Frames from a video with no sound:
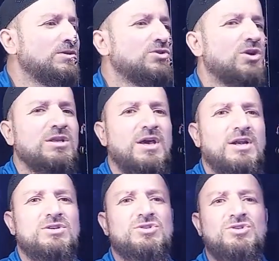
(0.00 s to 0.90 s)
draw the
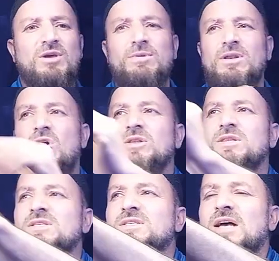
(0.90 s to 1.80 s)
characteristic table on
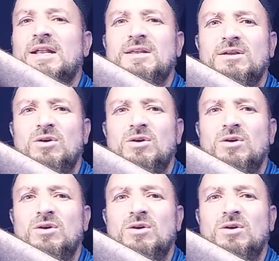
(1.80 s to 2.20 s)
this side.